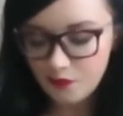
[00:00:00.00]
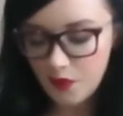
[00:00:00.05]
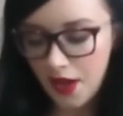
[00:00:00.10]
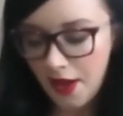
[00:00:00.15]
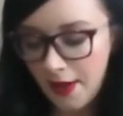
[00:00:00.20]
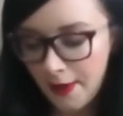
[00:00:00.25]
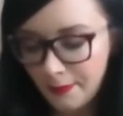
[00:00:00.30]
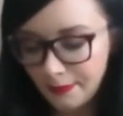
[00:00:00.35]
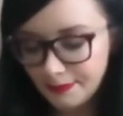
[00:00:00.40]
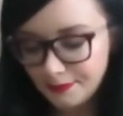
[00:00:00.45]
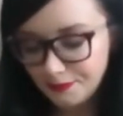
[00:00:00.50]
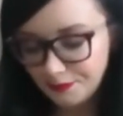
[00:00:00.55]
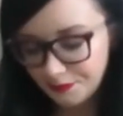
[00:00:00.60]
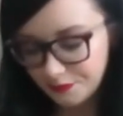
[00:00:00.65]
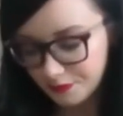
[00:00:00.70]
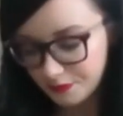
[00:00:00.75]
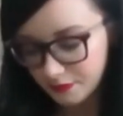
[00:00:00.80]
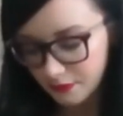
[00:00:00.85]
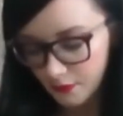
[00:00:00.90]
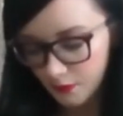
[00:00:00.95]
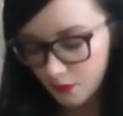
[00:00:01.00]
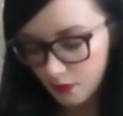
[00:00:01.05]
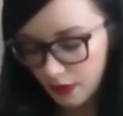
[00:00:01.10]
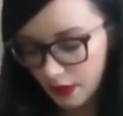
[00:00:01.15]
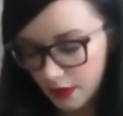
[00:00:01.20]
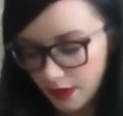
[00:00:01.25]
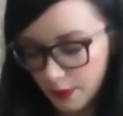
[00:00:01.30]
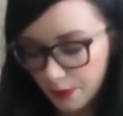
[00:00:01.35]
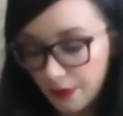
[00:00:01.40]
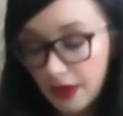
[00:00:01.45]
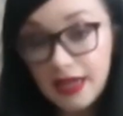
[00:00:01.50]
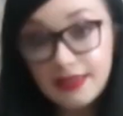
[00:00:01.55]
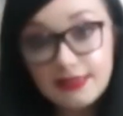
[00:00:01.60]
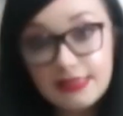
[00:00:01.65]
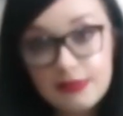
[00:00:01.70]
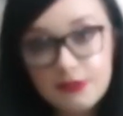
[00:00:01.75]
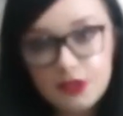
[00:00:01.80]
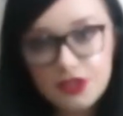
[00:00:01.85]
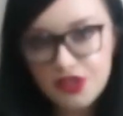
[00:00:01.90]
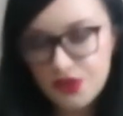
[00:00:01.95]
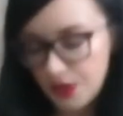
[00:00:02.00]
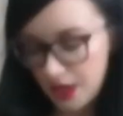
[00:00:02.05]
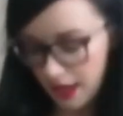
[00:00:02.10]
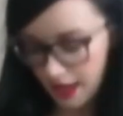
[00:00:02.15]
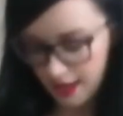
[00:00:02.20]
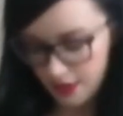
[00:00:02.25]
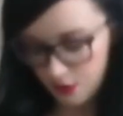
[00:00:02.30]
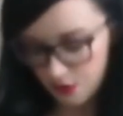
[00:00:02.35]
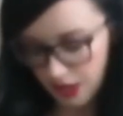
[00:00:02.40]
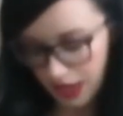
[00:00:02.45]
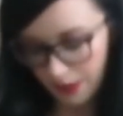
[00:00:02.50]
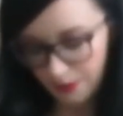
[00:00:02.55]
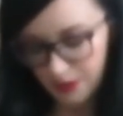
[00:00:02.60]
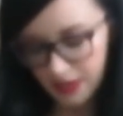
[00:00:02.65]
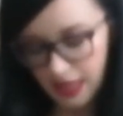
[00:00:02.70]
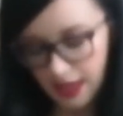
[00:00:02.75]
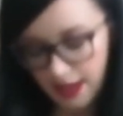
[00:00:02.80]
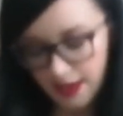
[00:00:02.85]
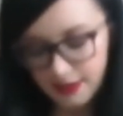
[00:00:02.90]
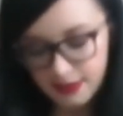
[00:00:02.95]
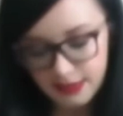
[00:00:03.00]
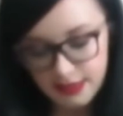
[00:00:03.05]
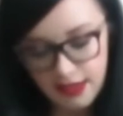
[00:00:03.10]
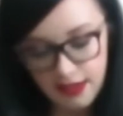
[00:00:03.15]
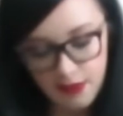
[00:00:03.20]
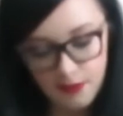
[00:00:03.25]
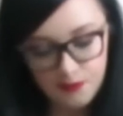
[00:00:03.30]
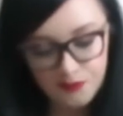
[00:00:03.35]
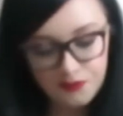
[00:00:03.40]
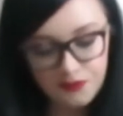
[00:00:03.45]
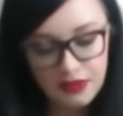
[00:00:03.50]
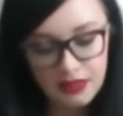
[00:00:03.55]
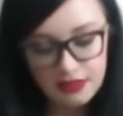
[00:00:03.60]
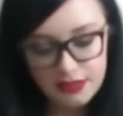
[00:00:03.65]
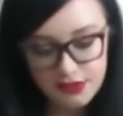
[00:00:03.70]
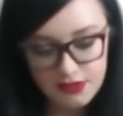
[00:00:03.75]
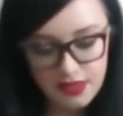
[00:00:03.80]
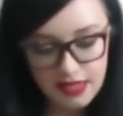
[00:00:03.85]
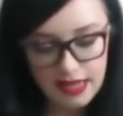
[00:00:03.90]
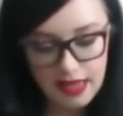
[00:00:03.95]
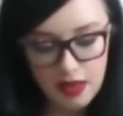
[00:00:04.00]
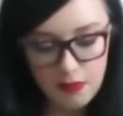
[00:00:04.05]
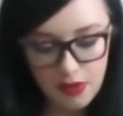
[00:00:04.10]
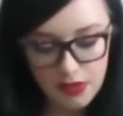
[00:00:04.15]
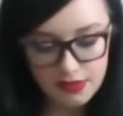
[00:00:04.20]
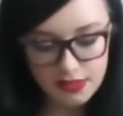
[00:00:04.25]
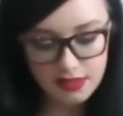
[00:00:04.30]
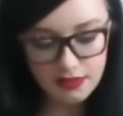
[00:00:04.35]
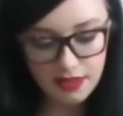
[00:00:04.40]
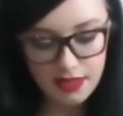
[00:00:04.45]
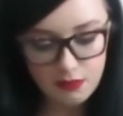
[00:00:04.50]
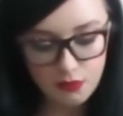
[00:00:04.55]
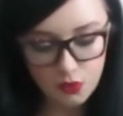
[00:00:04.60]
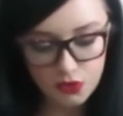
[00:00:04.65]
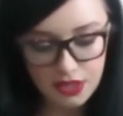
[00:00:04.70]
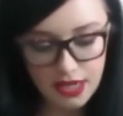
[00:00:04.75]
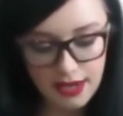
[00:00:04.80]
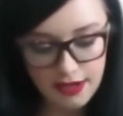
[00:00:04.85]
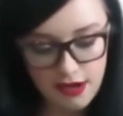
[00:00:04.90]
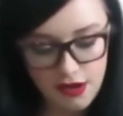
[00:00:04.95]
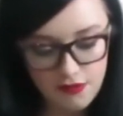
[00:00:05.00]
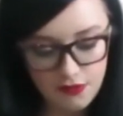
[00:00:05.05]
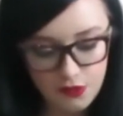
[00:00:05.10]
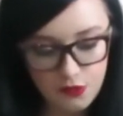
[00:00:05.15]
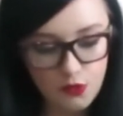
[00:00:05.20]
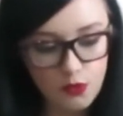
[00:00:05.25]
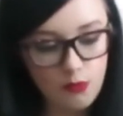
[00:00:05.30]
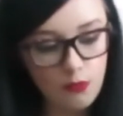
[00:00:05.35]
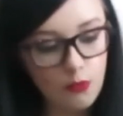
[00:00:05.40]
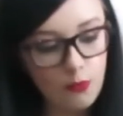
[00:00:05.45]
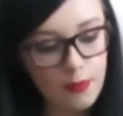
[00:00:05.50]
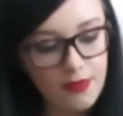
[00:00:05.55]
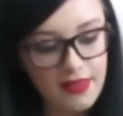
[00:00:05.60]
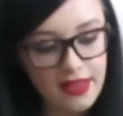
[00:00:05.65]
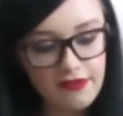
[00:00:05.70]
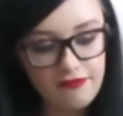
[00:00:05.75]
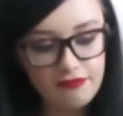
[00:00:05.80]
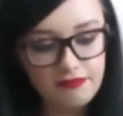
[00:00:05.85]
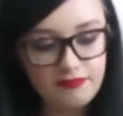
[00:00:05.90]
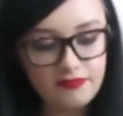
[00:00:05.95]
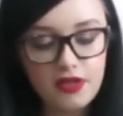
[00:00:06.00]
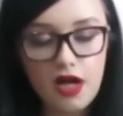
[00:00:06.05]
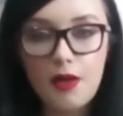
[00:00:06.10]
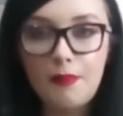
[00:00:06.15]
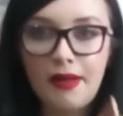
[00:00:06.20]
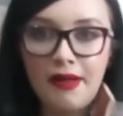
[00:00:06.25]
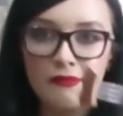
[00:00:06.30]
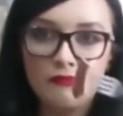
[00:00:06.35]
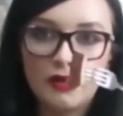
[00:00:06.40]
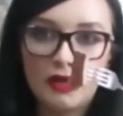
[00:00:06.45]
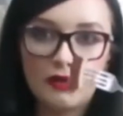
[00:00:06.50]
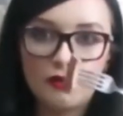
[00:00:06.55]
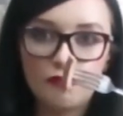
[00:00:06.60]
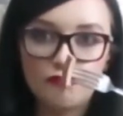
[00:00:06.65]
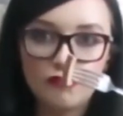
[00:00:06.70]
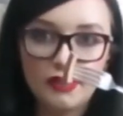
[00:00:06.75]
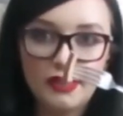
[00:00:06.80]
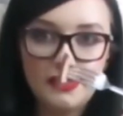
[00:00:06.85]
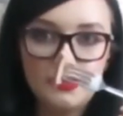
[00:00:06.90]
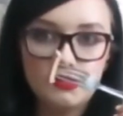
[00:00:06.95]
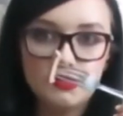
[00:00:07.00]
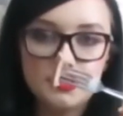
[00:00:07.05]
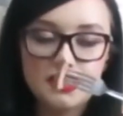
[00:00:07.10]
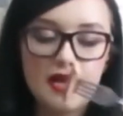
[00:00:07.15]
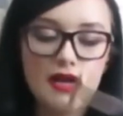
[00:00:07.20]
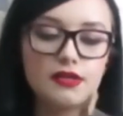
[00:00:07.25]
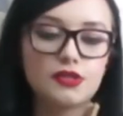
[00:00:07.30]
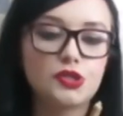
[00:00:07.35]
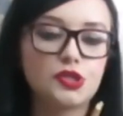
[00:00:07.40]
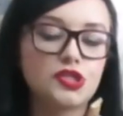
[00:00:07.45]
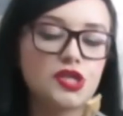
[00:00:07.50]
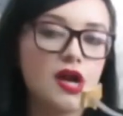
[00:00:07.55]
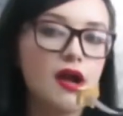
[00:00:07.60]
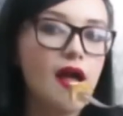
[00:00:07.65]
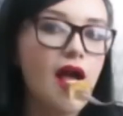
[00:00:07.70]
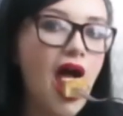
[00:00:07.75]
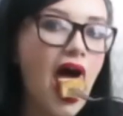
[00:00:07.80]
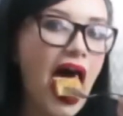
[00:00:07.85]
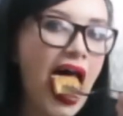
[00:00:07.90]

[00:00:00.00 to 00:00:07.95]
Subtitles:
The brand in the UK called Happy Eggs. So they came out slightly more yellow than normal, but they've come out with like a really good texture.